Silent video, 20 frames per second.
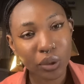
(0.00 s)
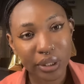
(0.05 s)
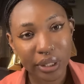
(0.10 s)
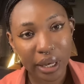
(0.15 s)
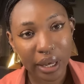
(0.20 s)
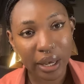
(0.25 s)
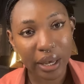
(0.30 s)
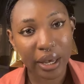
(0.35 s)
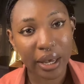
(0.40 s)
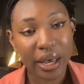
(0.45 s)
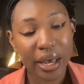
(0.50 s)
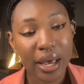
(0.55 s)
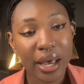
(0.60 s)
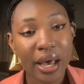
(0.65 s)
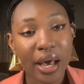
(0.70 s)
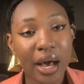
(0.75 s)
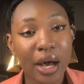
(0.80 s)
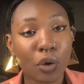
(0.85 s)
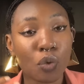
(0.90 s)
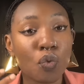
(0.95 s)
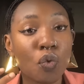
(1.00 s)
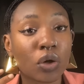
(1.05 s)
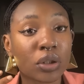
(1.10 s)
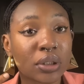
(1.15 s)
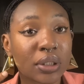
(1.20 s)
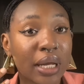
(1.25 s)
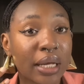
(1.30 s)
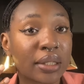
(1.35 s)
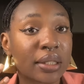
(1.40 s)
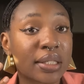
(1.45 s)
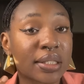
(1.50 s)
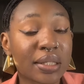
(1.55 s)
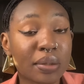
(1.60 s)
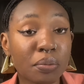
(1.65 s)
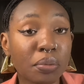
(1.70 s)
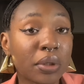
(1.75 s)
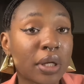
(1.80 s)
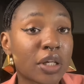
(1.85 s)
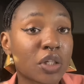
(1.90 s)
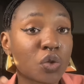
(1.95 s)
go there and watch like the
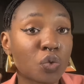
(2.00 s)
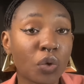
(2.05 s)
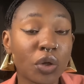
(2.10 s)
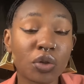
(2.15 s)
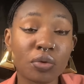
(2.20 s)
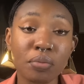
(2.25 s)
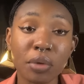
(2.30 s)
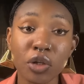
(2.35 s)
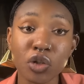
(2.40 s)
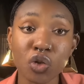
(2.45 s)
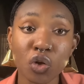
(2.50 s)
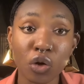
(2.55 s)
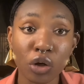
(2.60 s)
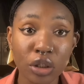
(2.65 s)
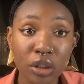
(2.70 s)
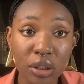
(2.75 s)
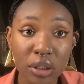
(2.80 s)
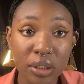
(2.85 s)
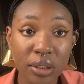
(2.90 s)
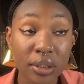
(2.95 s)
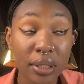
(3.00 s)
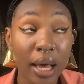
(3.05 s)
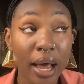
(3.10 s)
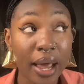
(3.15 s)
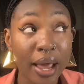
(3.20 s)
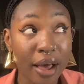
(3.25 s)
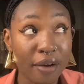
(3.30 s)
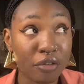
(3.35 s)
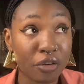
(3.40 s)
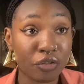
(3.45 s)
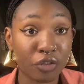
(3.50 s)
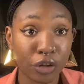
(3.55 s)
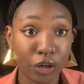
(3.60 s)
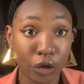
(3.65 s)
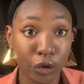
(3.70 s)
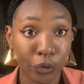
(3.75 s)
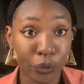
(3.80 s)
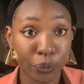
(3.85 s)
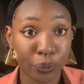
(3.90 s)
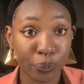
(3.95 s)
simplest way to make scrunchies. I have a
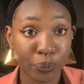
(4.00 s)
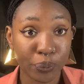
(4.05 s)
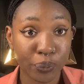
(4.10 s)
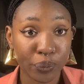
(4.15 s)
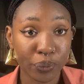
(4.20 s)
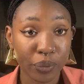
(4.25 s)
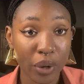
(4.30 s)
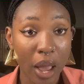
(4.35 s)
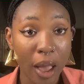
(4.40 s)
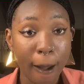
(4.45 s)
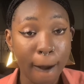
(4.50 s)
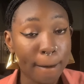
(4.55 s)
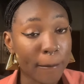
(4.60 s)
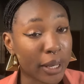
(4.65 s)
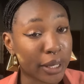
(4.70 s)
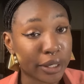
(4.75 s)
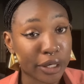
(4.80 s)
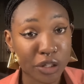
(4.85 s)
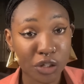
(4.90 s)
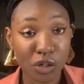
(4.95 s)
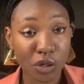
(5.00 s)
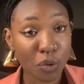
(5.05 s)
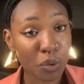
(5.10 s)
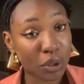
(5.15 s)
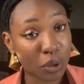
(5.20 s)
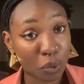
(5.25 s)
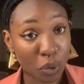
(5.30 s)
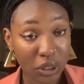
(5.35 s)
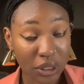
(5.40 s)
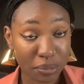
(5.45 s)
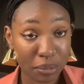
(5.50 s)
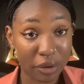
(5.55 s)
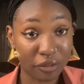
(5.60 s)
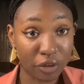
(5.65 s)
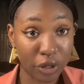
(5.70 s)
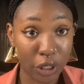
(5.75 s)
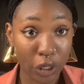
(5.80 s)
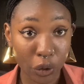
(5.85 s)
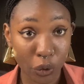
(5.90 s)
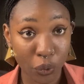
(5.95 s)
video, but in case you don't want to watch my
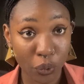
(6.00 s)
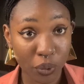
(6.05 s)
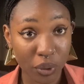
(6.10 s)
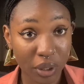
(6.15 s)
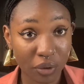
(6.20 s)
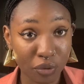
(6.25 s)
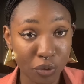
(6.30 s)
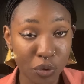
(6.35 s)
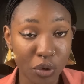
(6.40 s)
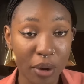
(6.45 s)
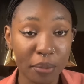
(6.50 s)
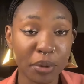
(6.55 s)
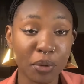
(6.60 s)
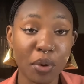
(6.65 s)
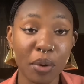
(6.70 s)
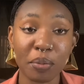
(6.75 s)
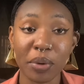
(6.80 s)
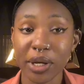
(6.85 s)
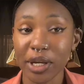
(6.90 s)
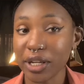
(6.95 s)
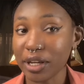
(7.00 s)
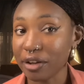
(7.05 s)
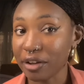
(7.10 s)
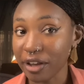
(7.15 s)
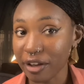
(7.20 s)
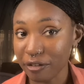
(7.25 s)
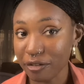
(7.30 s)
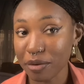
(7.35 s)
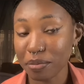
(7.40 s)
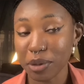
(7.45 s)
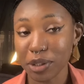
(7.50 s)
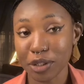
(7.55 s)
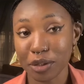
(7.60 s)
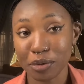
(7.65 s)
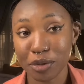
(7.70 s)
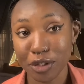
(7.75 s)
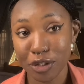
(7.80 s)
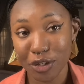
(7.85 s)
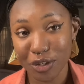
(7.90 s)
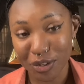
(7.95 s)
video, even though I'm the one bringing the
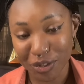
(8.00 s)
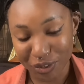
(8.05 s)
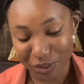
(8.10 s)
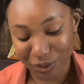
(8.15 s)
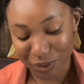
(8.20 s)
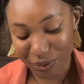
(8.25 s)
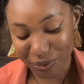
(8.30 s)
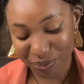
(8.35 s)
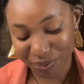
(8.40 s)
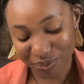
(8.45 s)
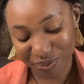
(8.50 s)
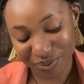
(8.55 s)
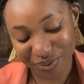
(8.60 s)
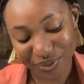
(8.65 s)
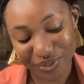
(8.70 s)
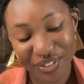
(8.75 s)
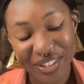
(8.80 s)
information to you,